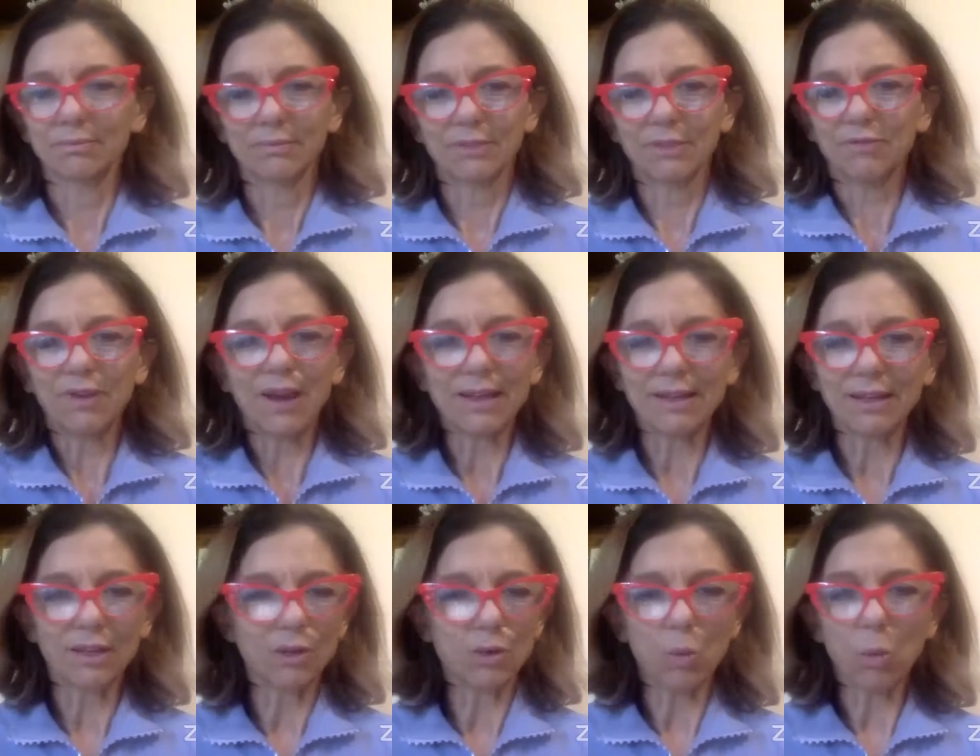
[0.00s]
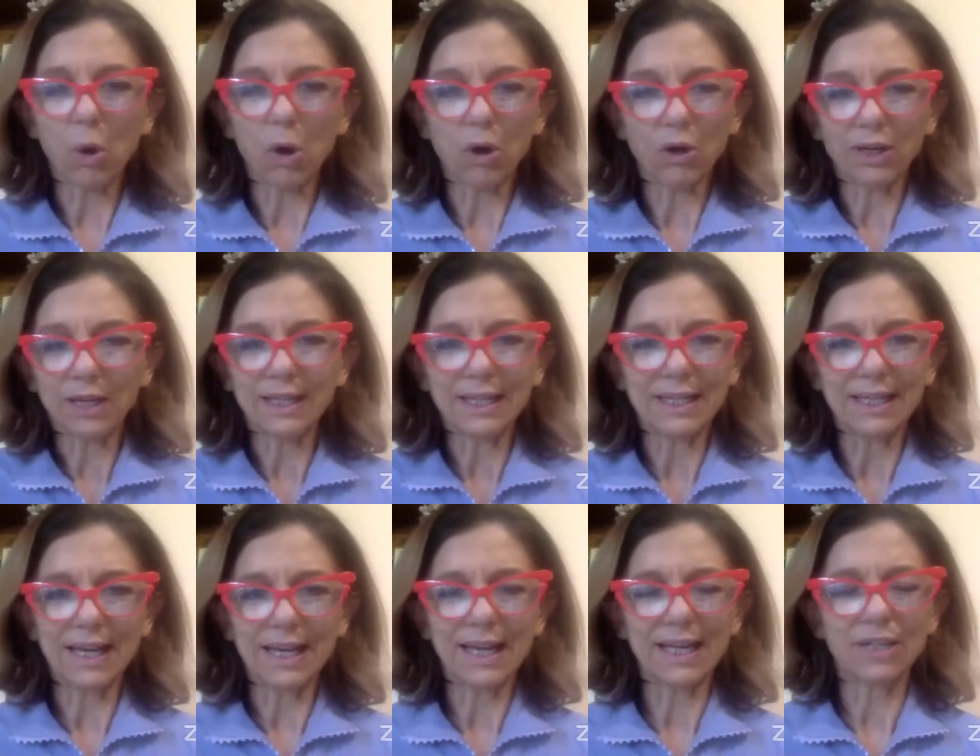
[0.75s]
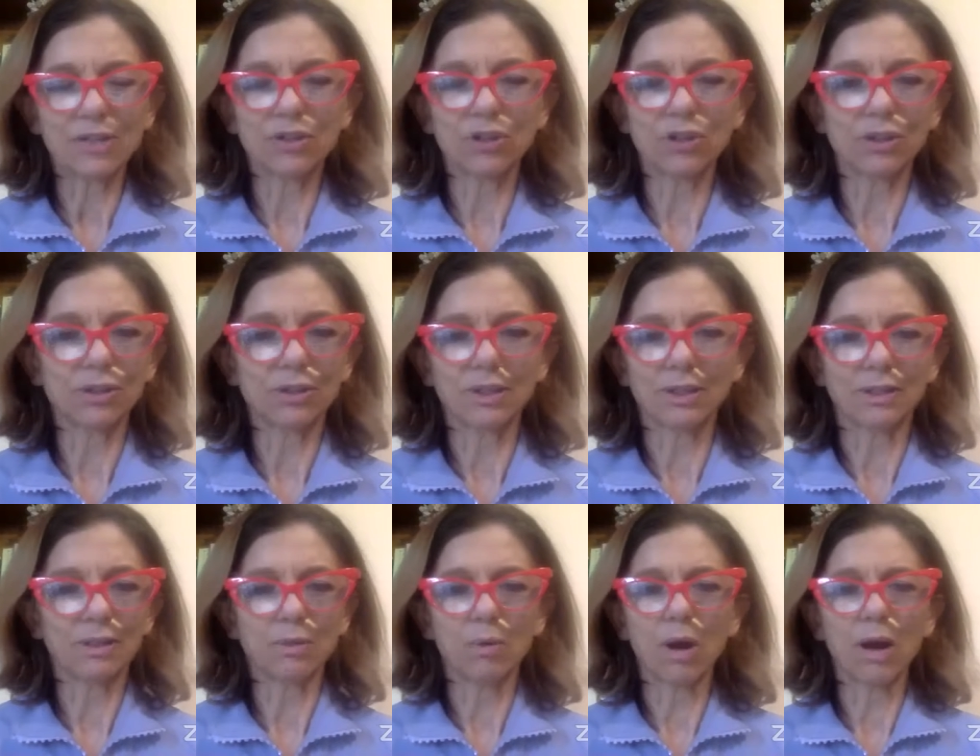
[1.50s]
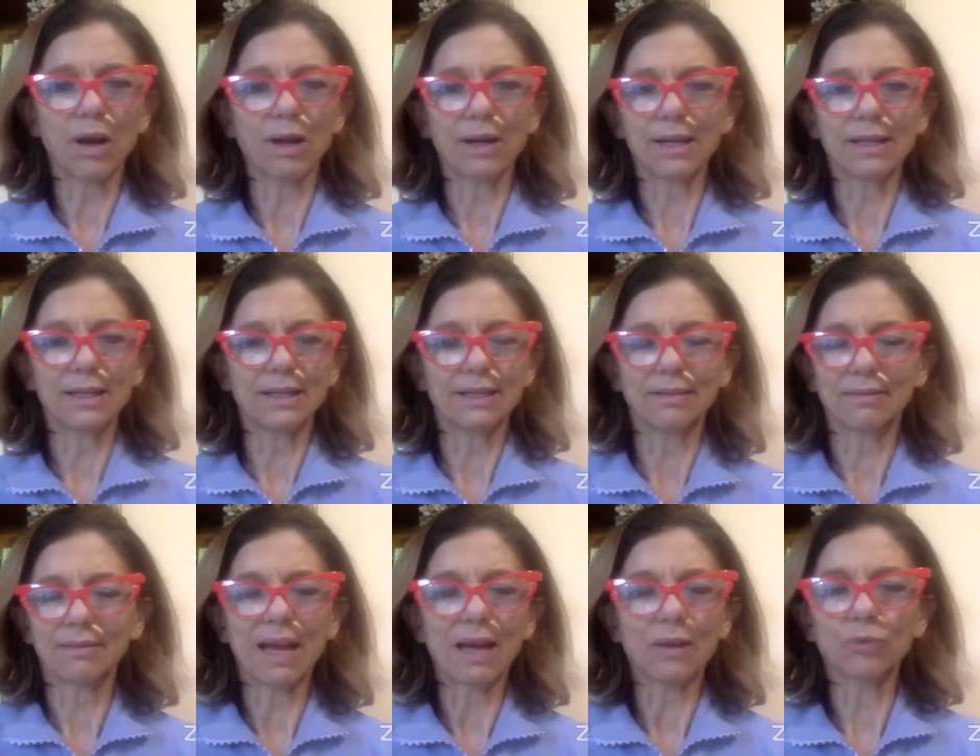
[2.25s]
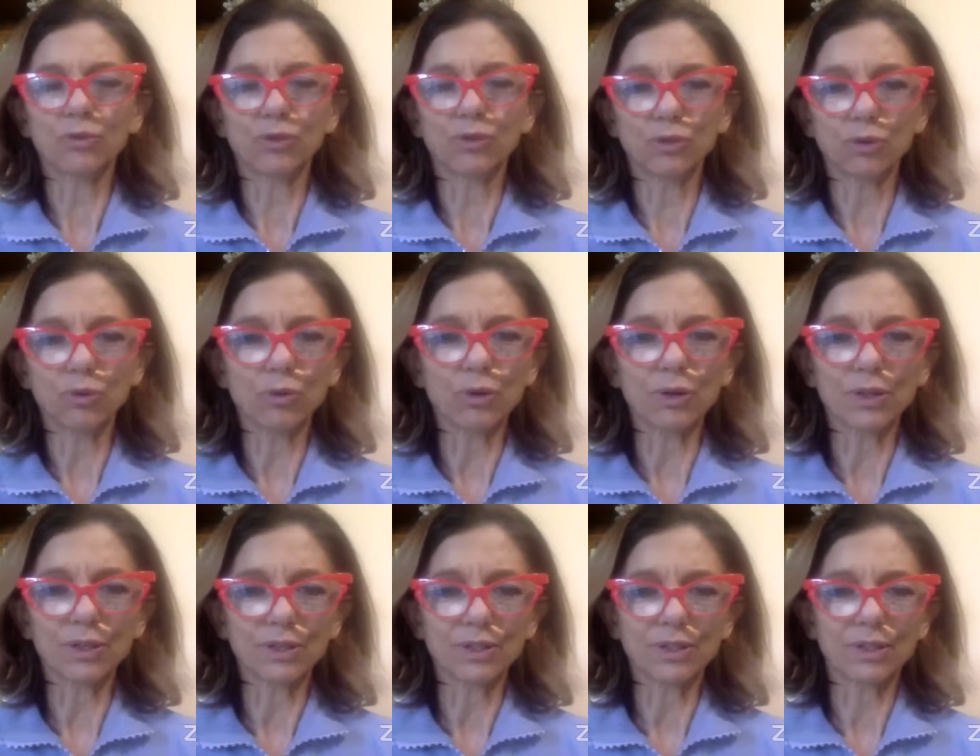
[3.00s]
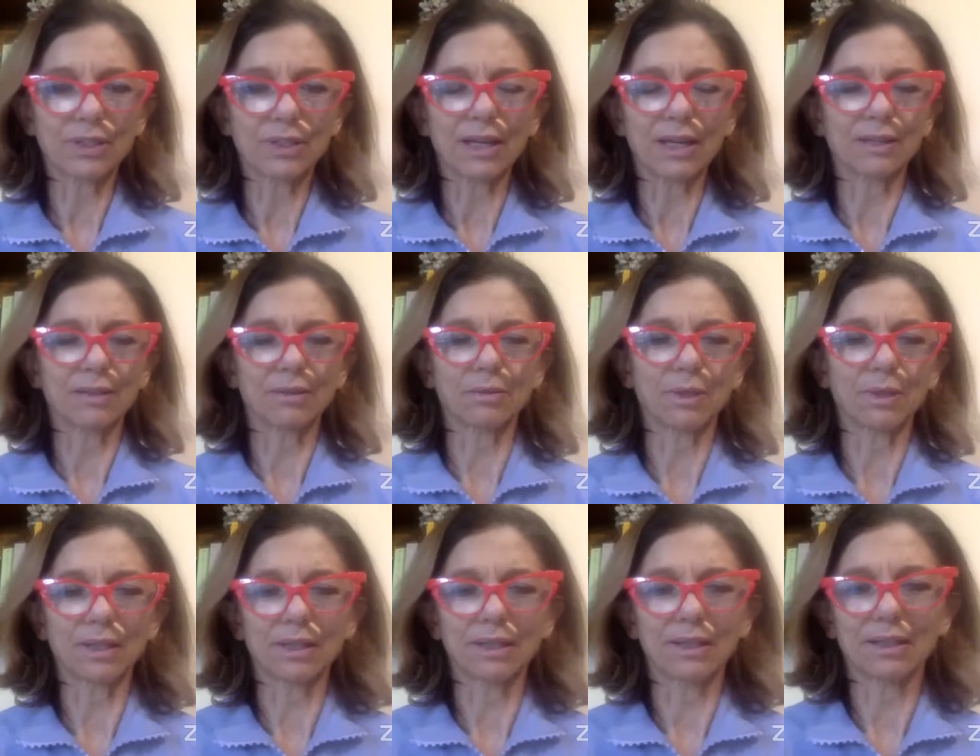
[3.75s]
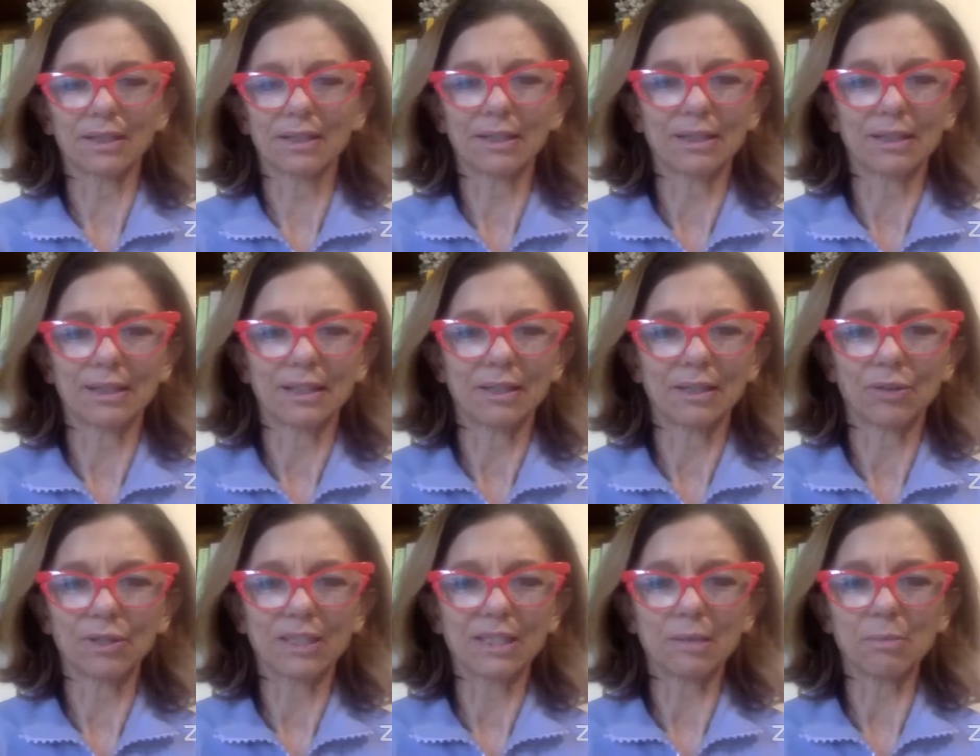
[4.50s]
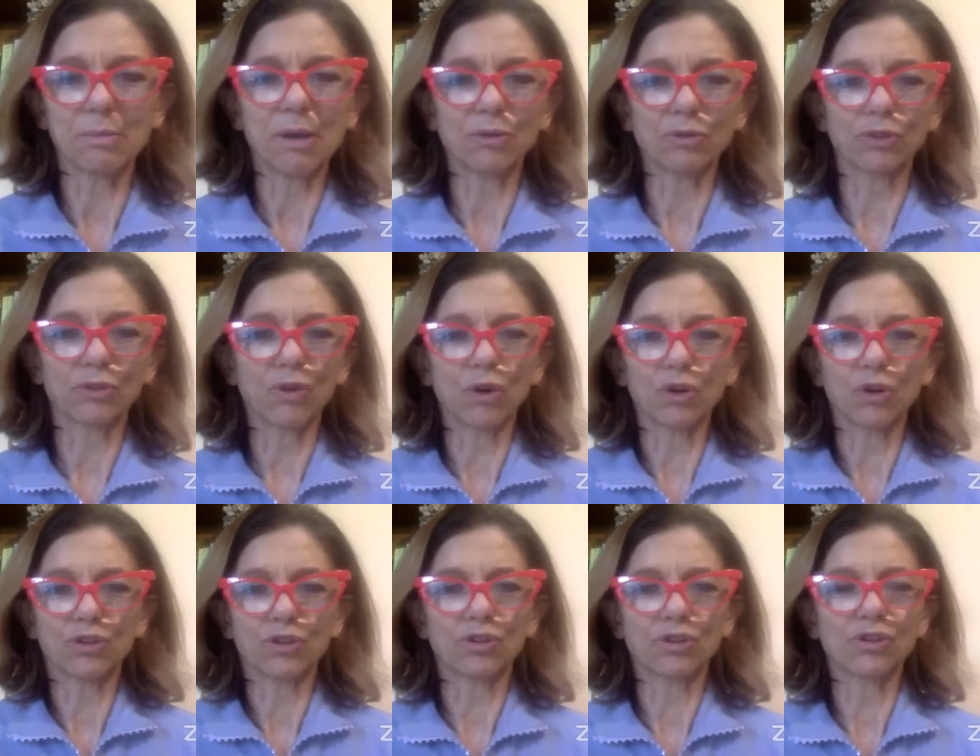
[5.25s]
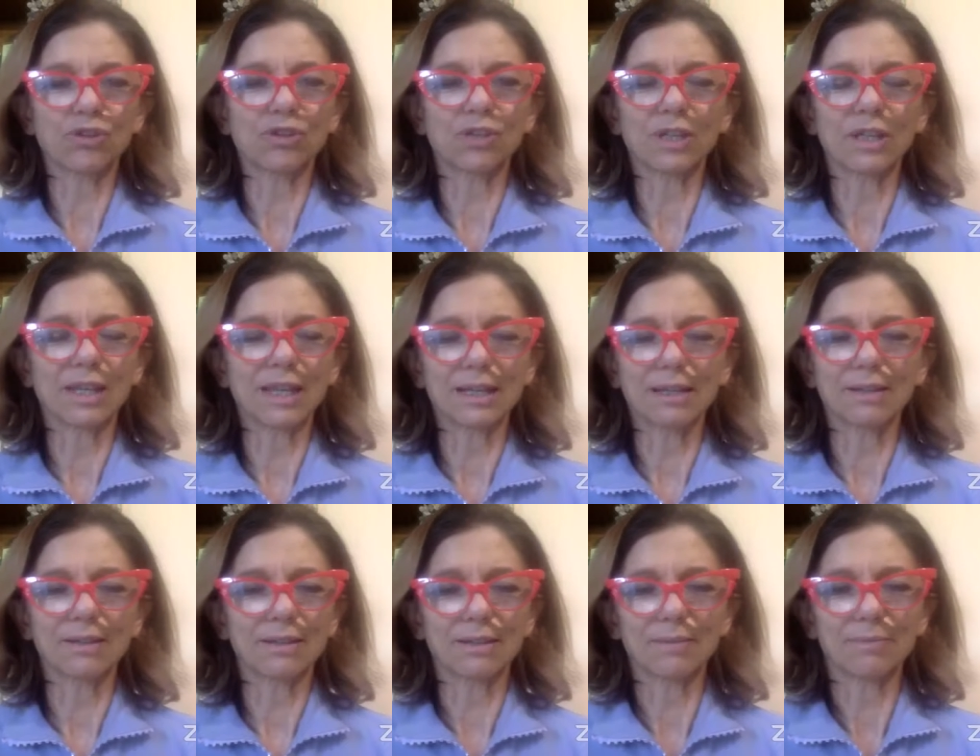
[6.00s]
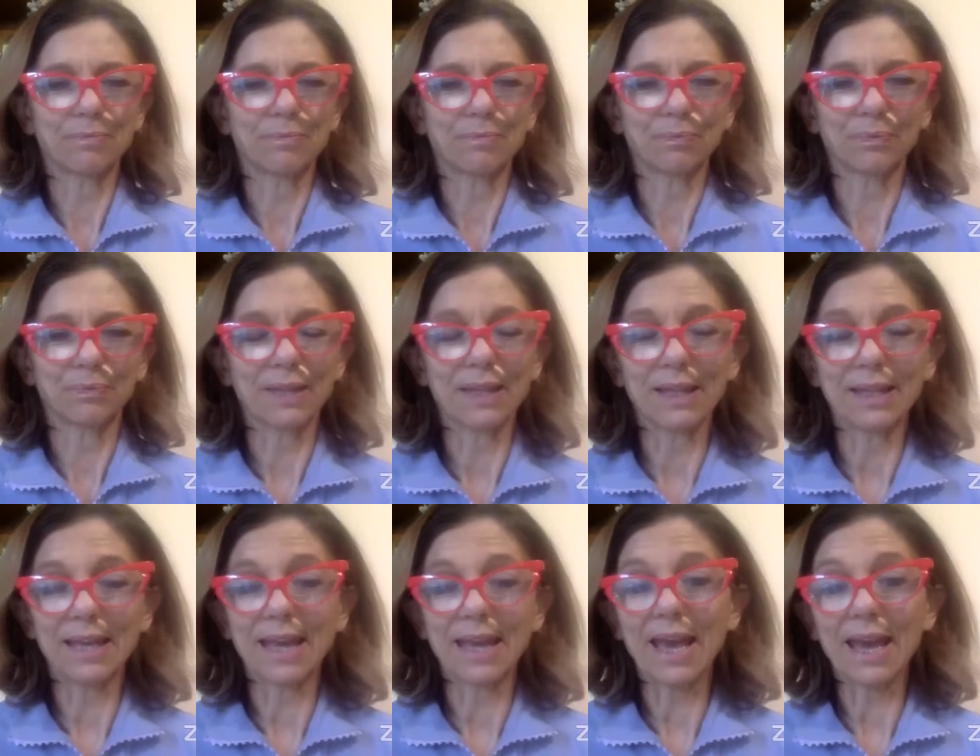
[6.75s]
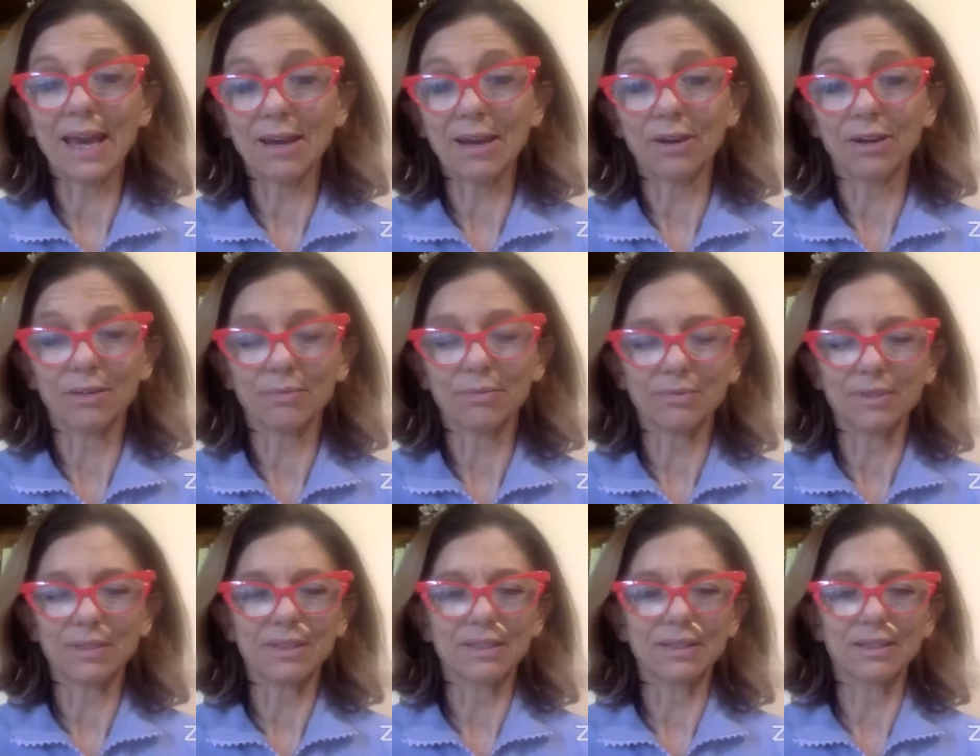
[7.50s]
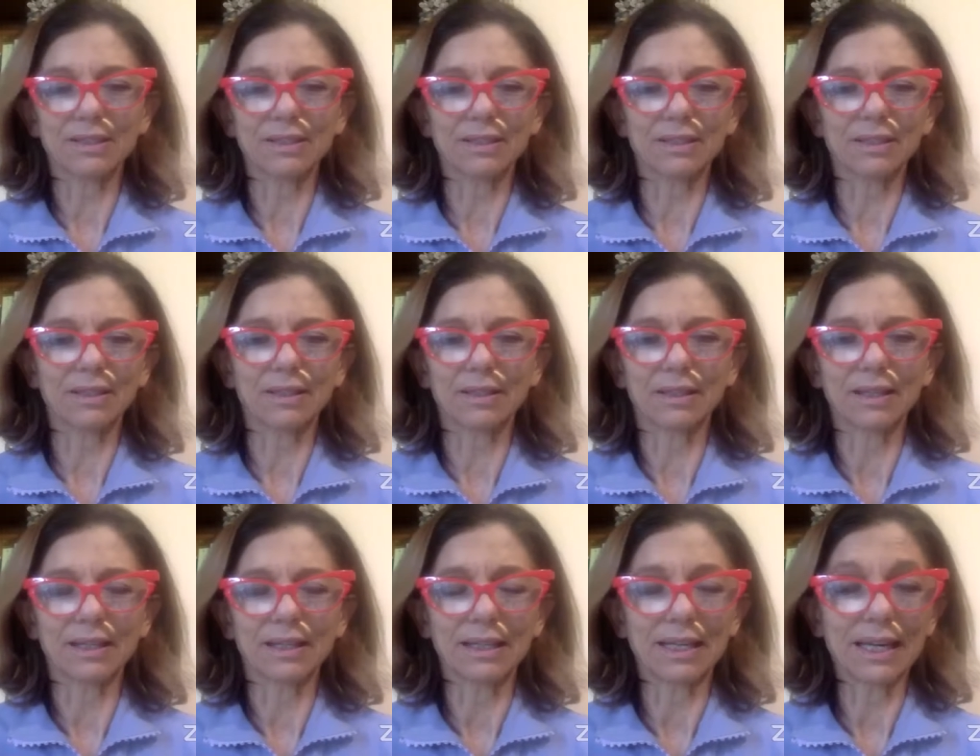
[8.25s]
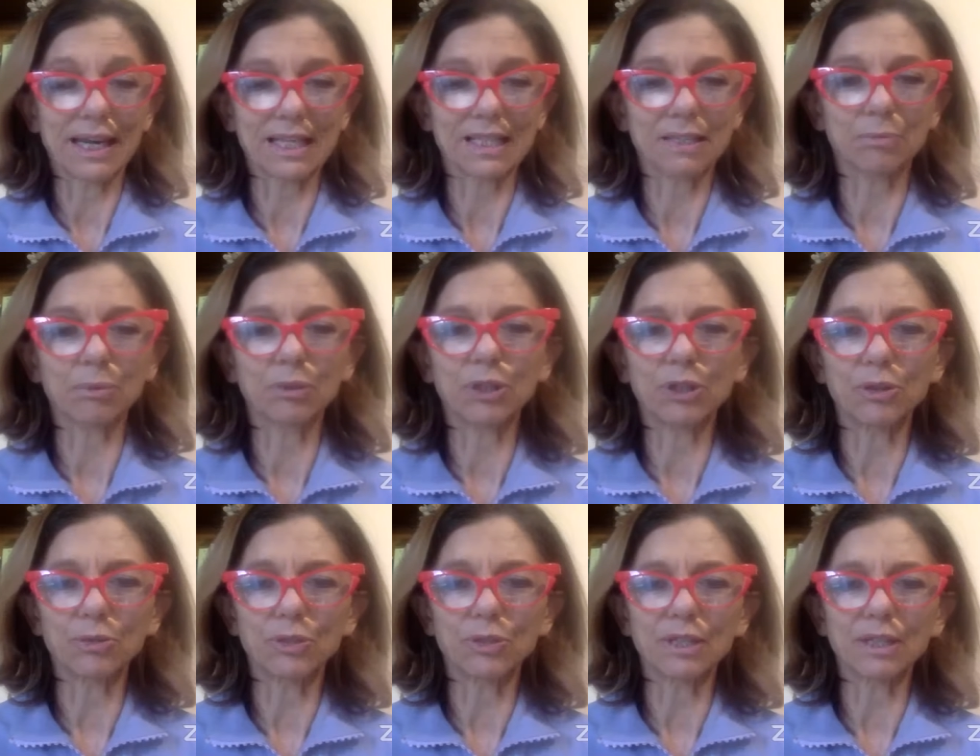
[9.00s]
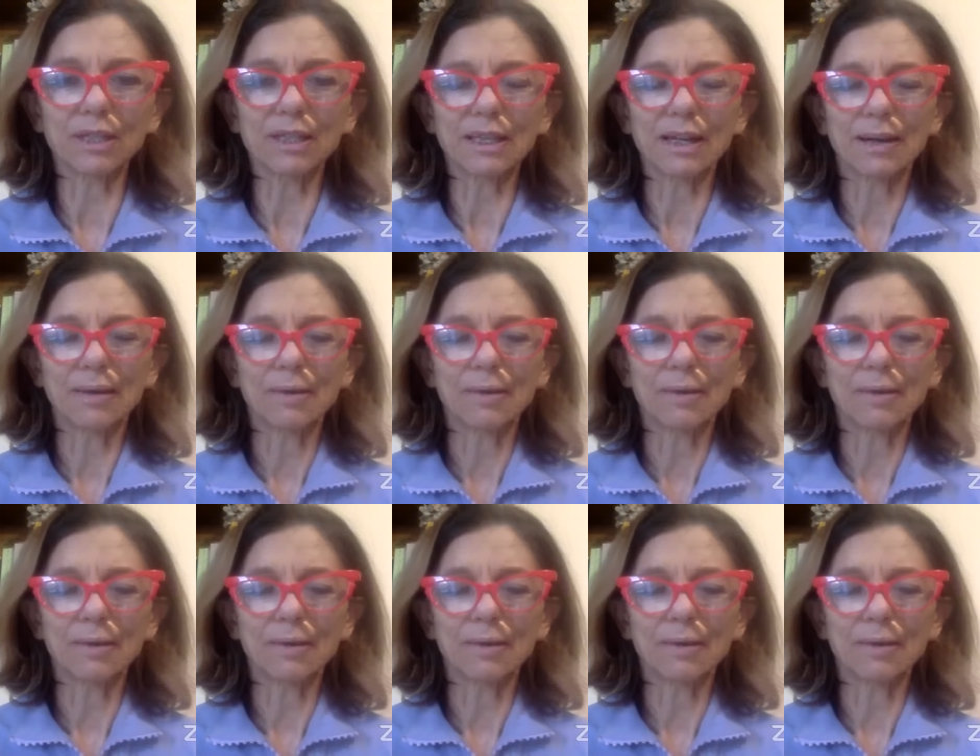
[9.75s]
the fact that you're walking in nature, that you are in outdoors and with an increased amount of oxygen, and the air is clearly less polluted.